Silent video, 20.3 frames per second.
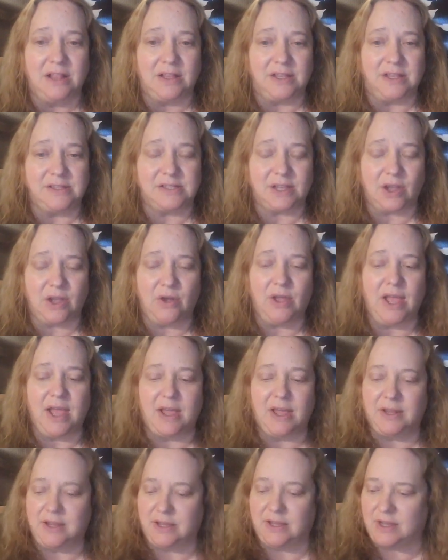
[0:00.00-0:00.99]
Let's go
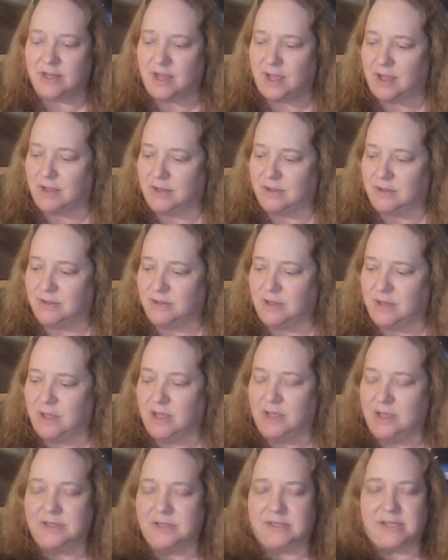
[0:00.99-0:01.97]
ahead and uh,
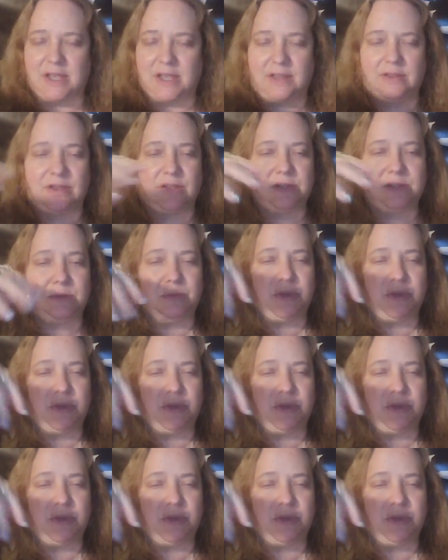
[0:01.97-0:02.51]
send those